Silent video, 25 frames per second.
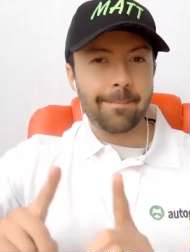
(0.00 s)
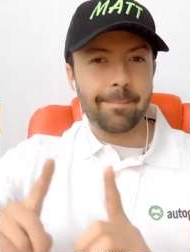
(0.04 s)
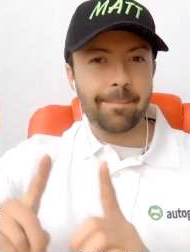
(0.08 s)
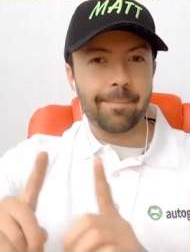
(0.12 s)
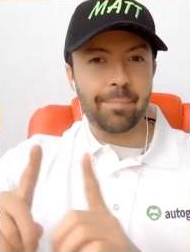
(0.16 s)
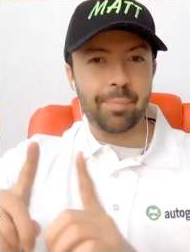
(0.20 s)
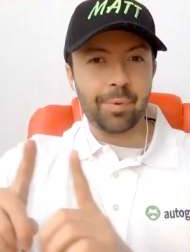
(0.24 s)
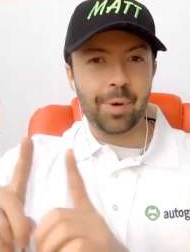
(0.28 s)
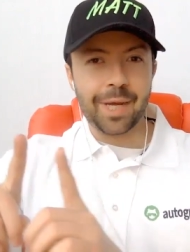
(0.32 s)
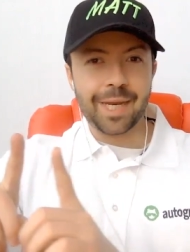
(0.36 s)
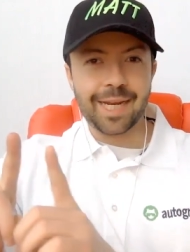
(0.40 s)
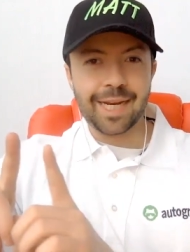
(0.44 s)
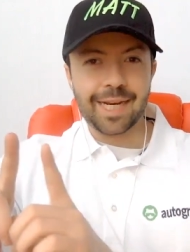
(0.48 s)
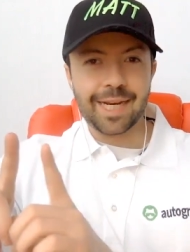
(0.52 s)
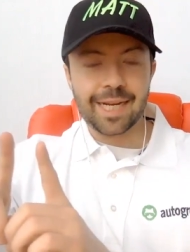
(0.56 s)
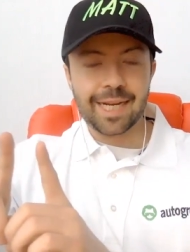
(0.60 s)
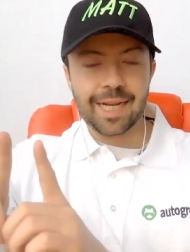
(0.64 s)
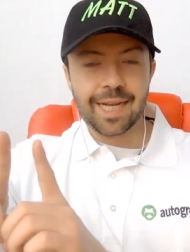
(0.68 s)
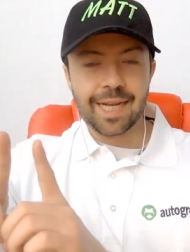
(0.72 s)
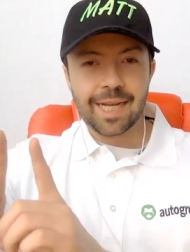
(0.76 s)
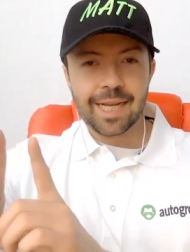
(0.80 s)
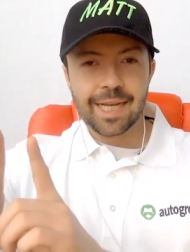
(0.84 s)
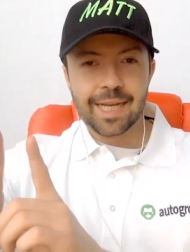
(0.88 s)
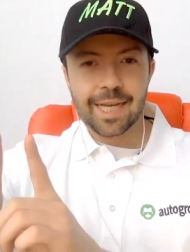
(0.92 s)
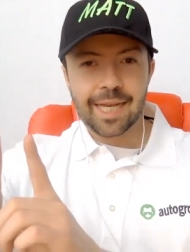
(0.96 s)
but it
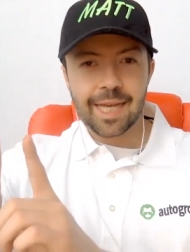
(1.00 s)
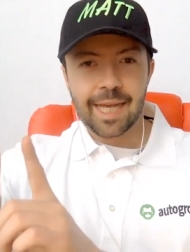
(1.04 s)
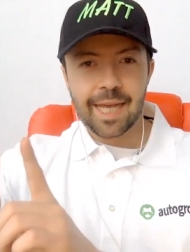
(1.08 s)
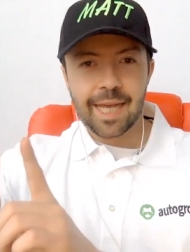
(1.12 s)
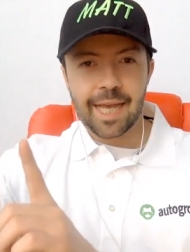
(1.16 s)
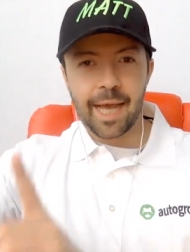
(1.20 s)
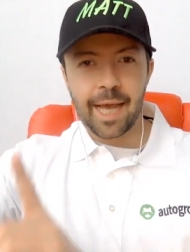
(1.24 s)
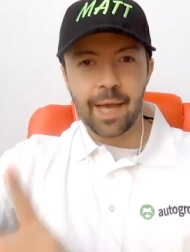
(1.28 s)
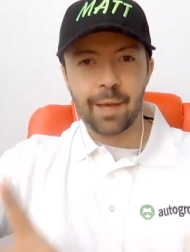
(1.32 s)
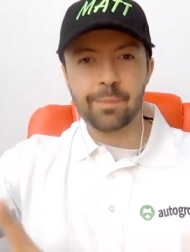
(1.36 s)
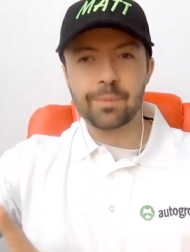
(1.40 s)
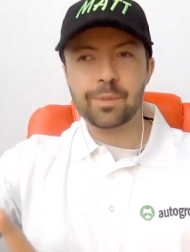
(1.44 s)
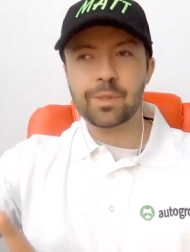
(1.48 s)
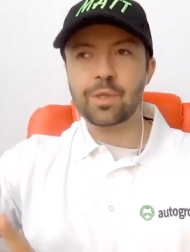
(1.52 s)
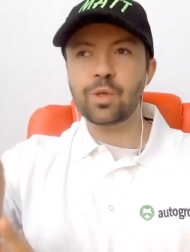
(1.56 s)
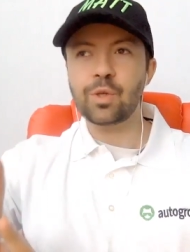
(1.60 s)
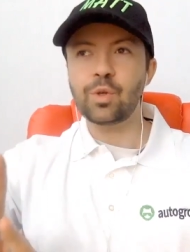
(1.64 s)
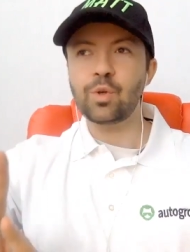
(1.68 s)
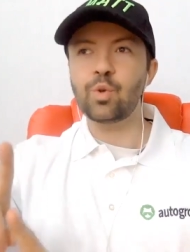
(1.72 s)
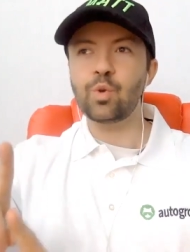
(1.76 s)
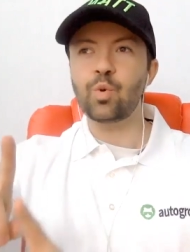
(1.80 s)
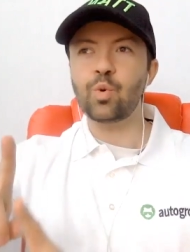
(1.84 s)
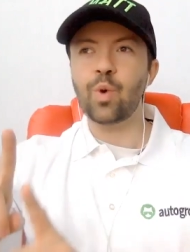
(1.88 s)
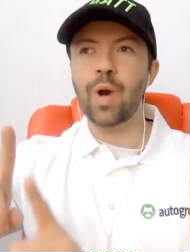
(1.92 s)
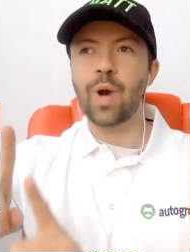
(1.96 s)
helps
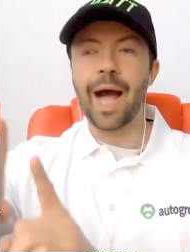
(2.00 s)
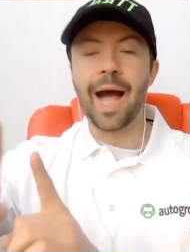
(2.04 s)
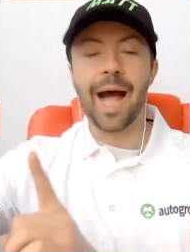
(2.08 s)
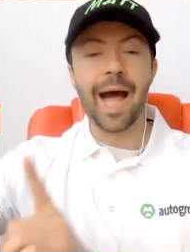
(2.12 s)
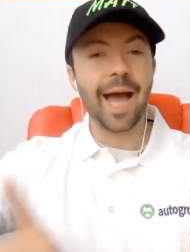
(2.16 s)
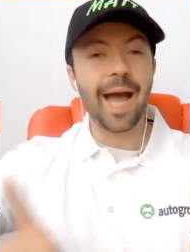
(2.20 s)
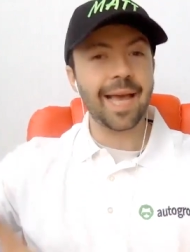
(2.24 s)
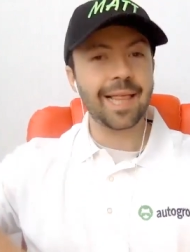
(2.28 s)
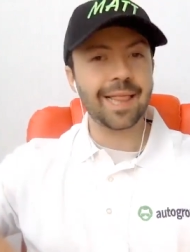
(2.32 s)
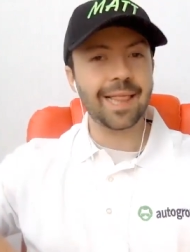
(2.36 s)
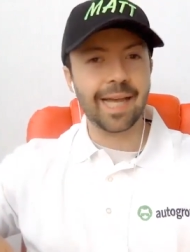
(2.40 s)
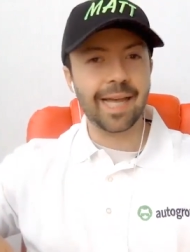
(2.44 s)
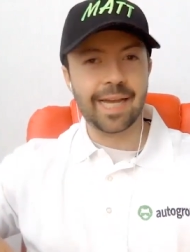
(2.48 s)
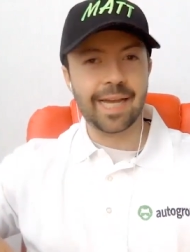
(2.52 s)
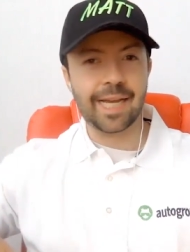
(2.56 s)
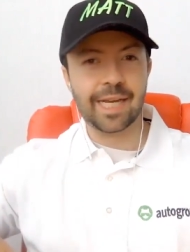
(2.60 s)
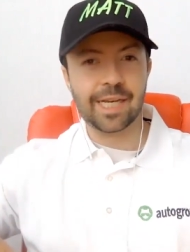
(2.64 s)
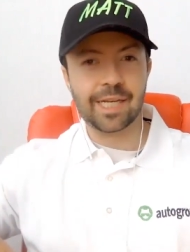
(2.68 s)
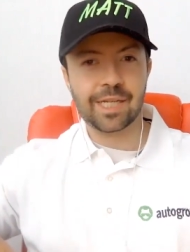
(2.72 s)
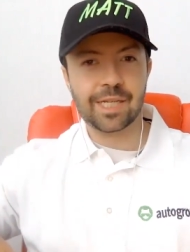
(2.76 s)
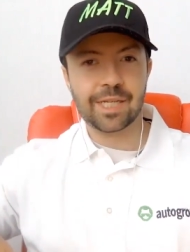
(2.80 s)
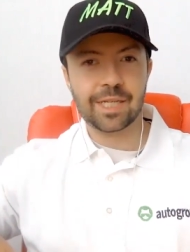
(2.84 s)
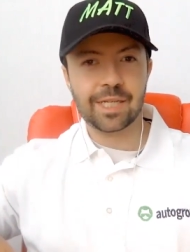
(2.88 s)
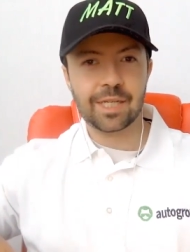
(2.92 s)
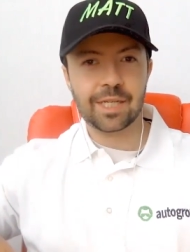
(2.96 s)
to highlight
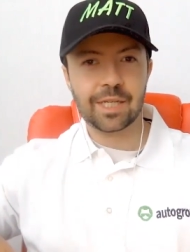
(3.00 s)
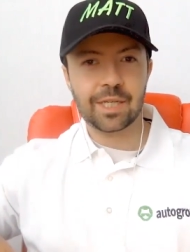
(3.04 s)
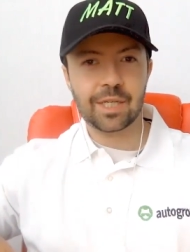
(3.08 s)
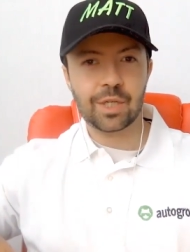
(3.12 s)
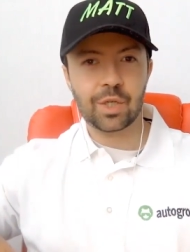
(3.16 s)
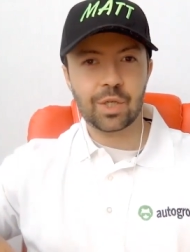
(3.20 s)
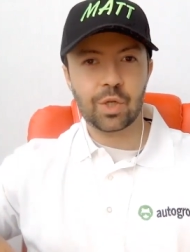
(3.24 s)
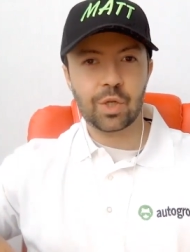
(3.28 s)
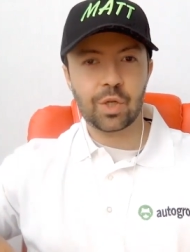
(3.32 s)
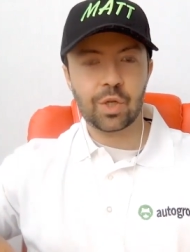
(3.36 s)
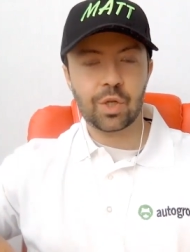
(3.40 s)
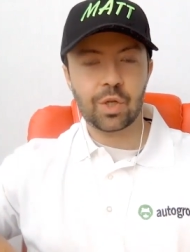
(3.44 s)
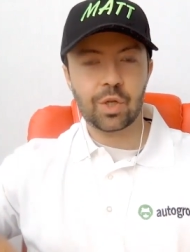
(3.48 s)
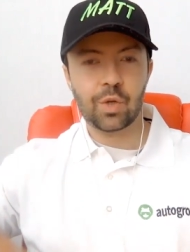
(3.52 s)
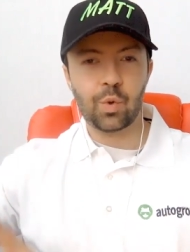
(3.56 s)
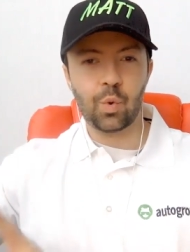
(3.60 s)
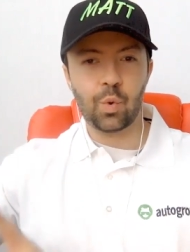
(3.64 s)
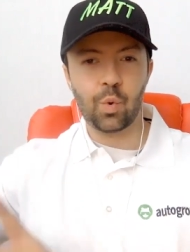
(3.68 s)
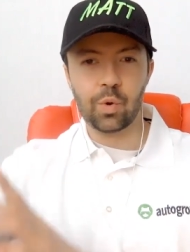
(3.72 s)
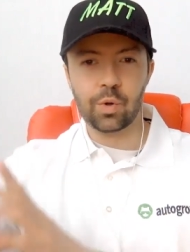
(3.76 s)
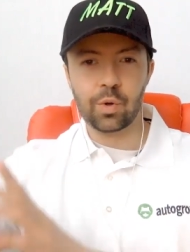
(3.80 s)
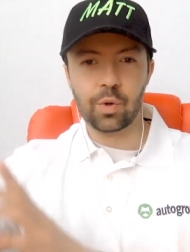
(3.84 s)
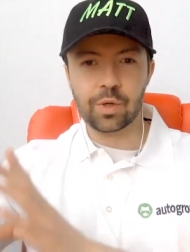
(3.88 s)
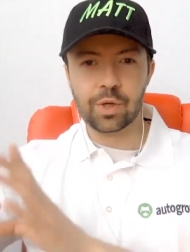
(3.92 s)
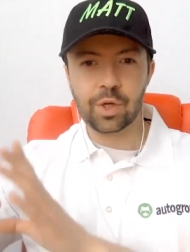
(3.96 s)

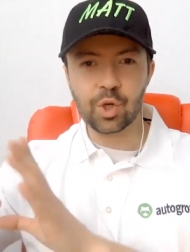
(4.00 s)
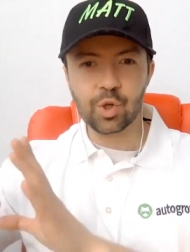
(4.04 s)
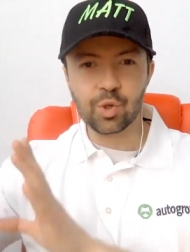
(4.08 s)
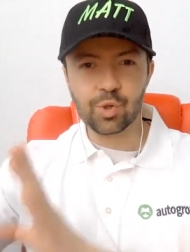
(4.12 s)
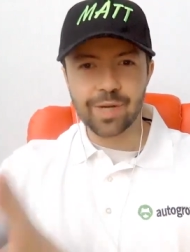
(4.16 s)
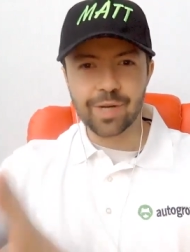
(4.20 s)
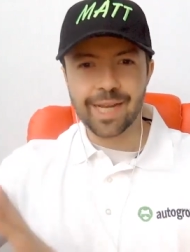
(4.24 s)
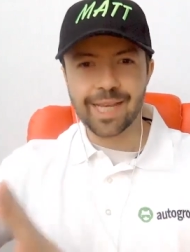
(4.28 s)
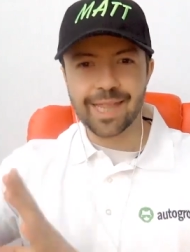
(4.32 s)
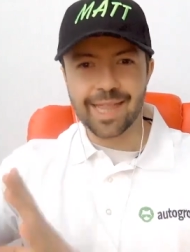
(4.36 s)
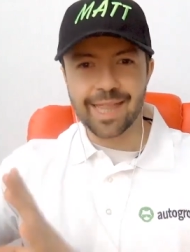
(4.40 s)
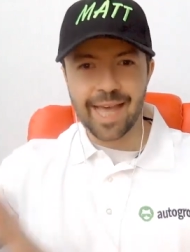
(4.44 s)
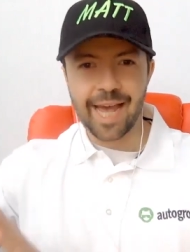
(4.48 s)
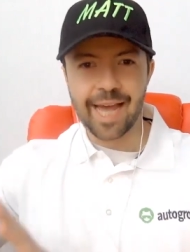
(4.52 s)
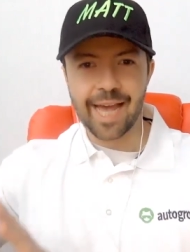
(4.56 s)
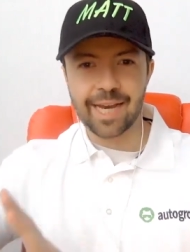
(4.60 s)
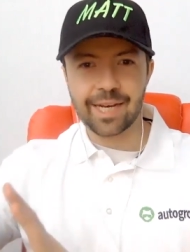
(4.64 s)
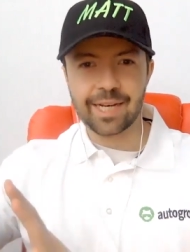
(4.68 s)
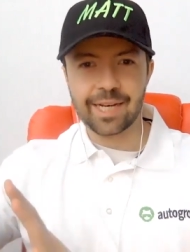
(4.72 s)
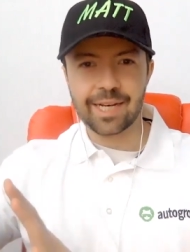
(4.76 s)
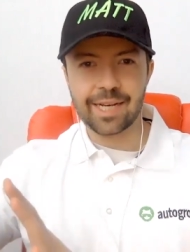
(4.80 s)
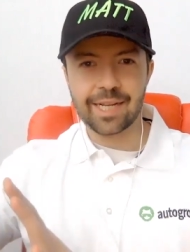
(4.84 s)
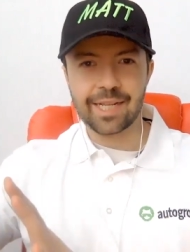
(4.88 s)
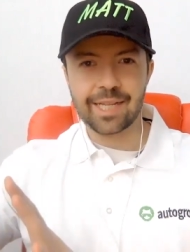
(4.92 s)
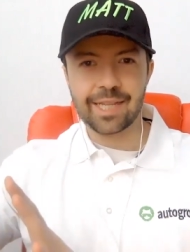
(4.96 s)
or create that,
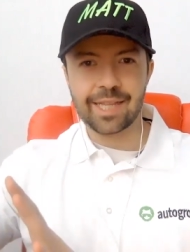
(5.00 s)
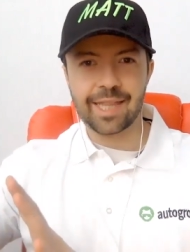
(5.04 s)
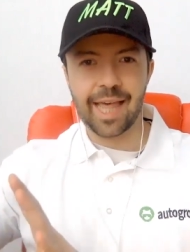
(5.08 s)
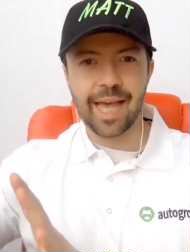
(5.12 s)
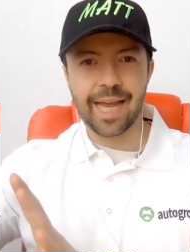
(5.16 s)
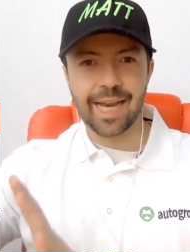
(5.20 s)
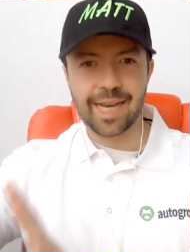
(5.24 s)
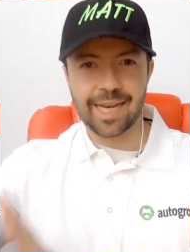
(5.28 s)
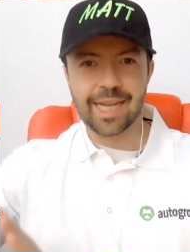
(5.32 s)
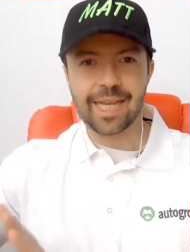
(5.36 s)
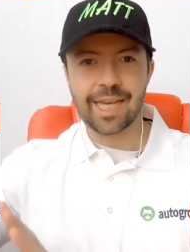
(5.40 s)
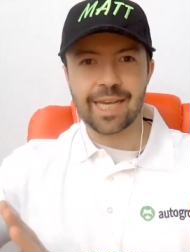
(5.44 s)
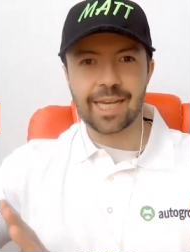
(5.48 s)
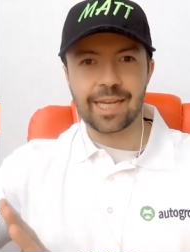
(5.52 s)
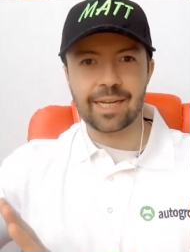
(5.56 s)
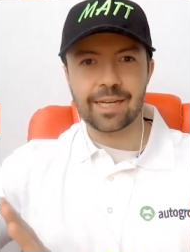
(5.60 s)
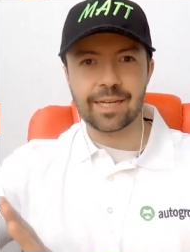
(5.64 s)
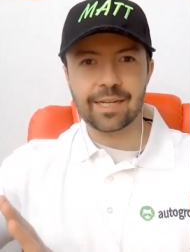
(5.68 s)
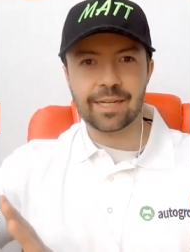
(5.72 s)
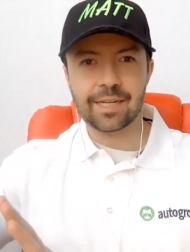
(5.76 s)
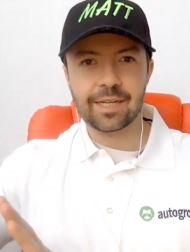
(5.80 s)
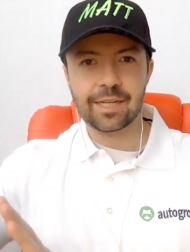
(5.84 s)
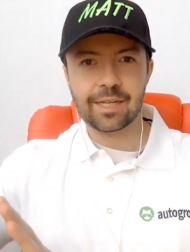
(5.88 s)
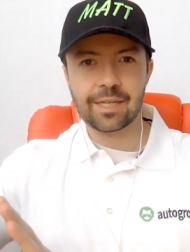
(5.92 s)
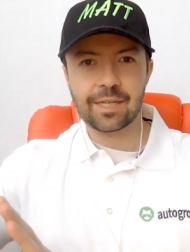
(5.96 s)
that need.
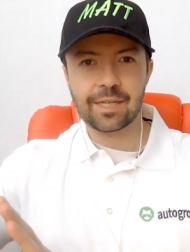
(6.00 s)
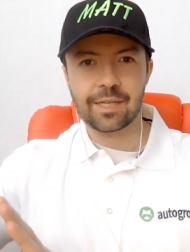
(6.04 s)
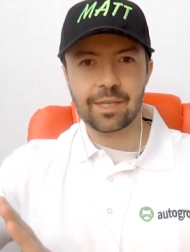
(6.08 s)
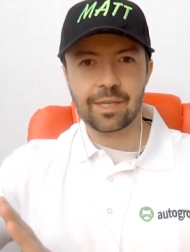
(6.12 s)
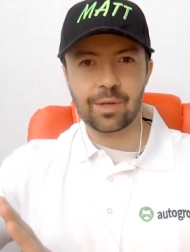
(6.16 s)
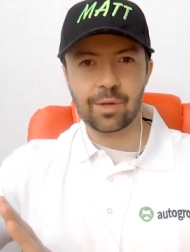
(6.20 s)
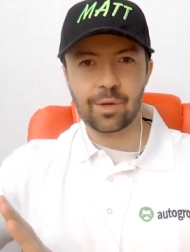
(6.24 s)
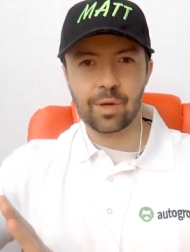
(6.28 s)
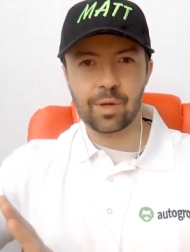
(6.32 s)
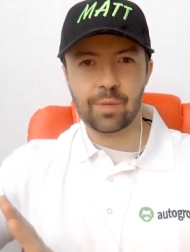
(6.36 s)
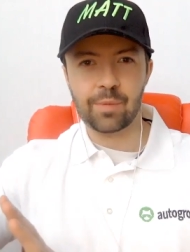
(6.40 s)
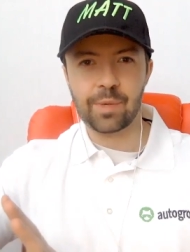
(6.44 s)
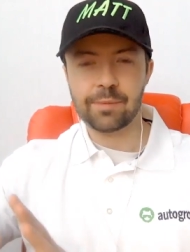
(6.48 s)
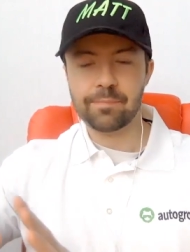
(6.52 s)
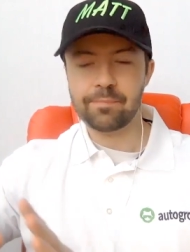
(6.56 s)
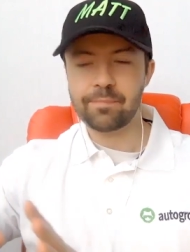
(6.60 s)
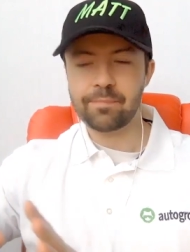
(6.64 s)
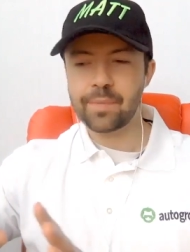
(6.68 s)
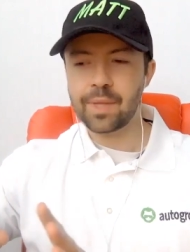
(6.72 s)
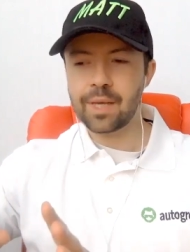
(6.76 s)
You know what I mean?